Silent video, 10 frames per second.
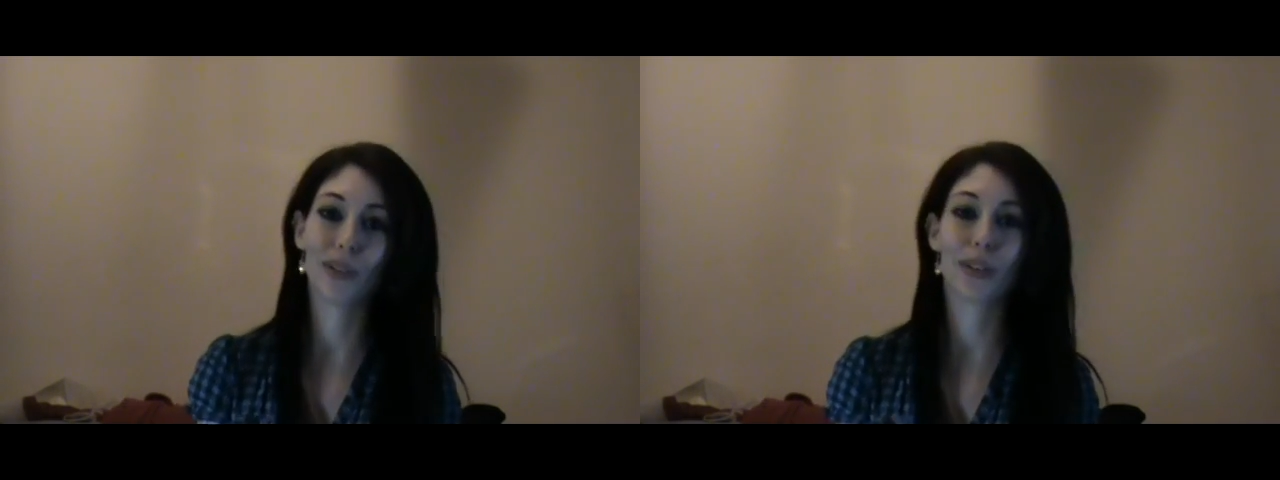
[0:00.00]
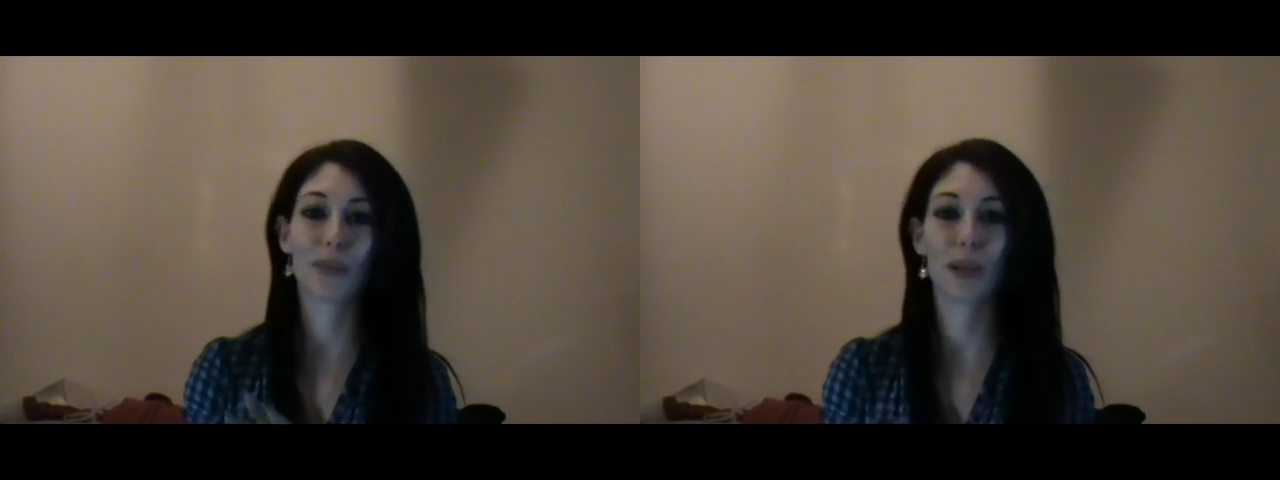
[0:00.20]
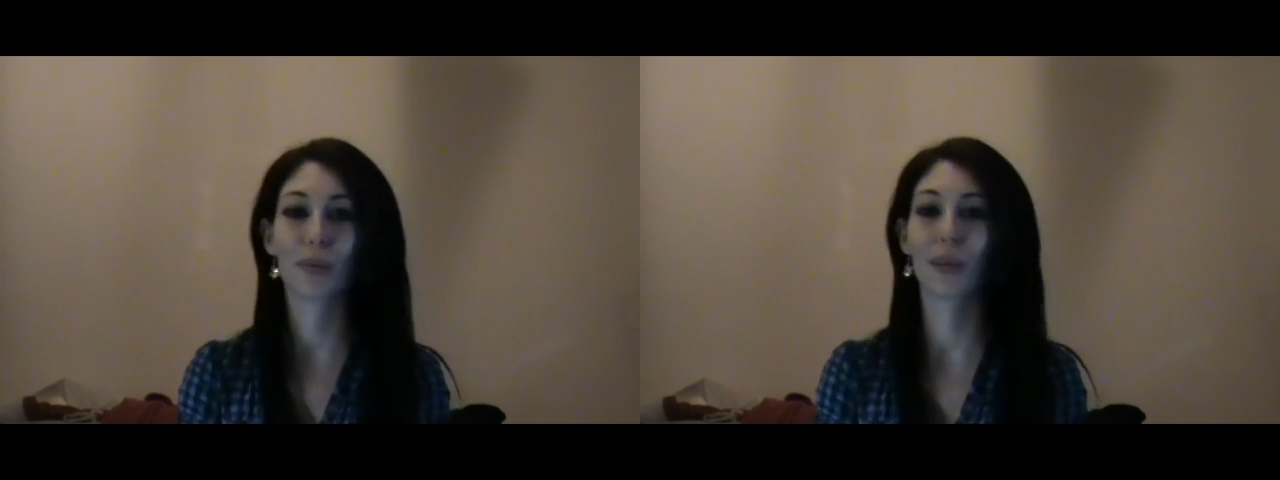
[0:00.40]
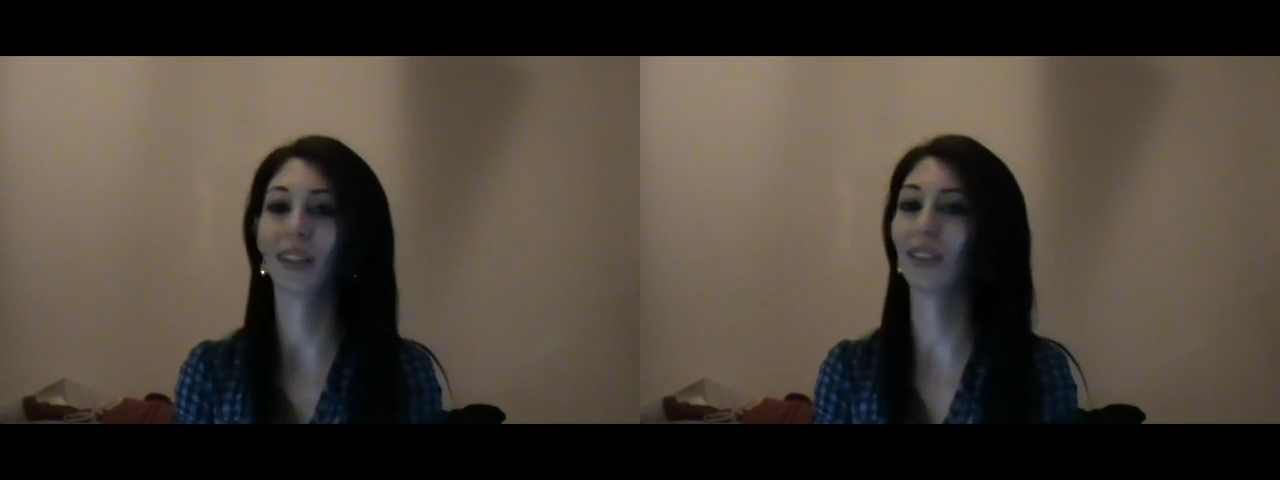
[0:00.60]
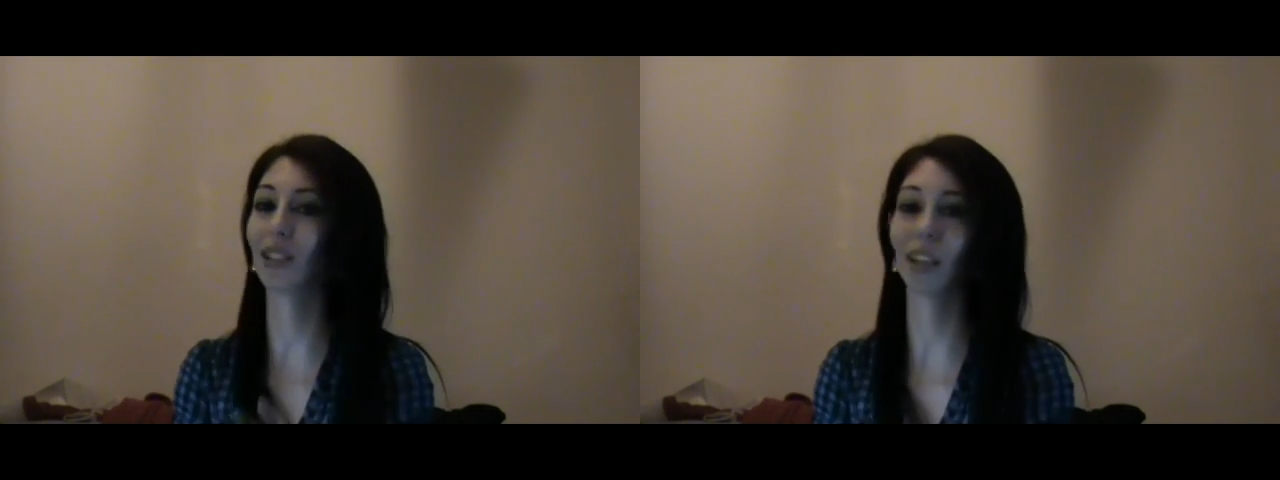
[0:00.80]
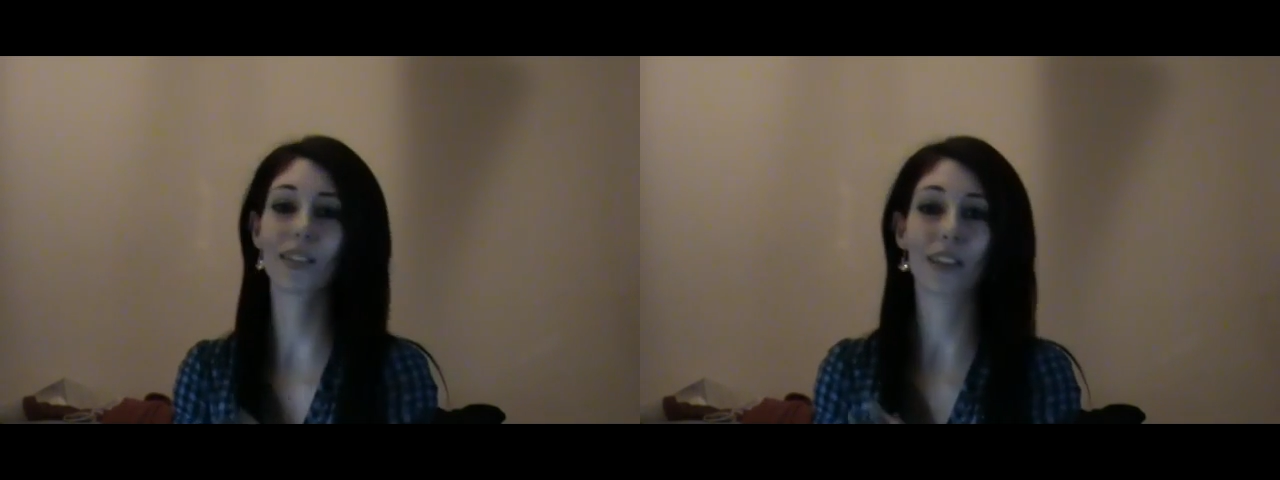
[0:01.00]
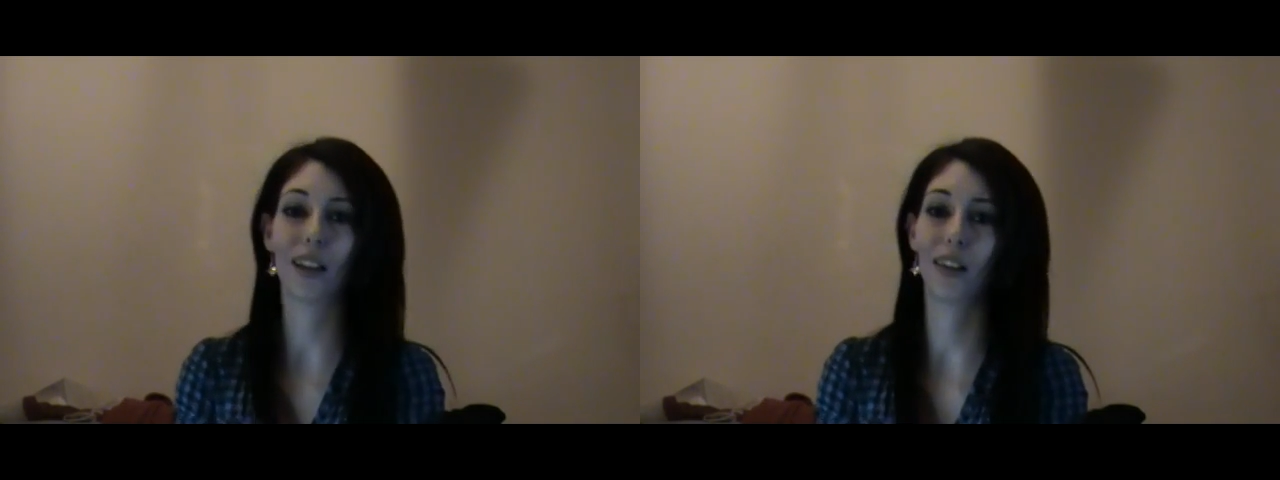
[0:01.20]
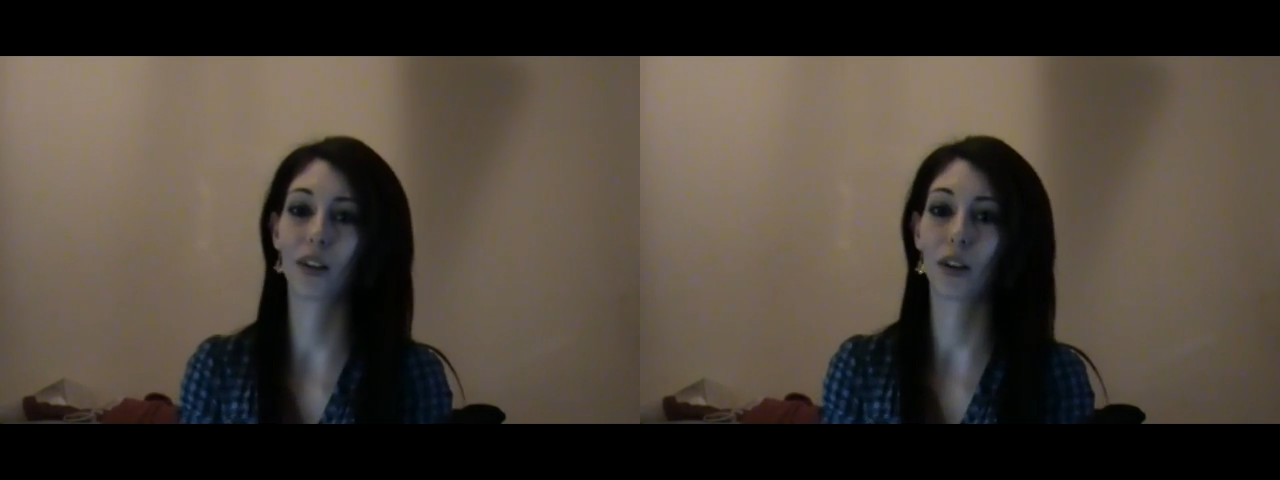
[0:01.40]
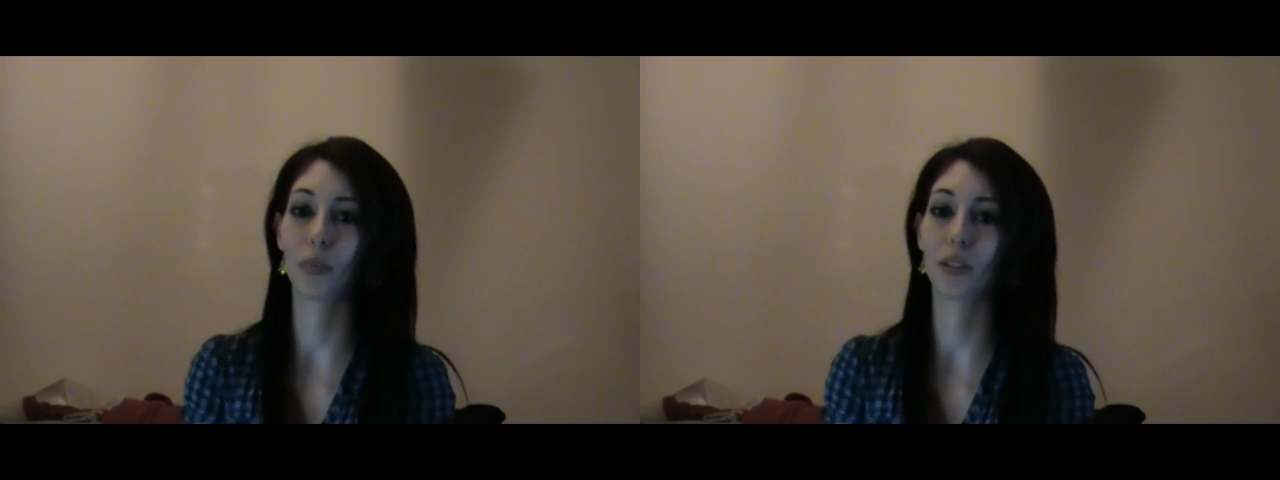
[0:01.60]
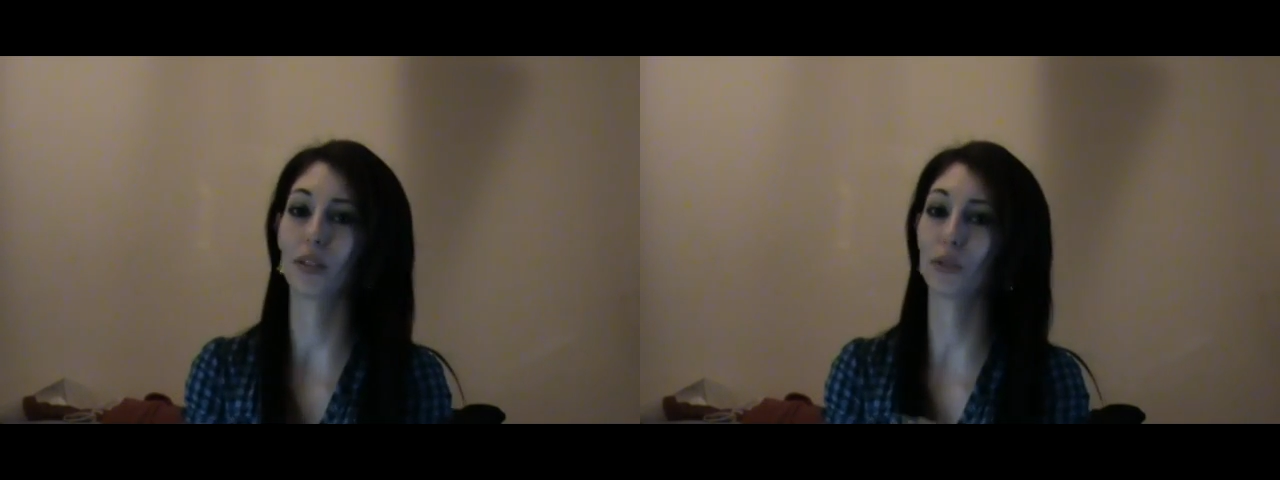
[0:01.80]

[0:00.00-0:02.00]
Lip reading: that people in jets and helicopters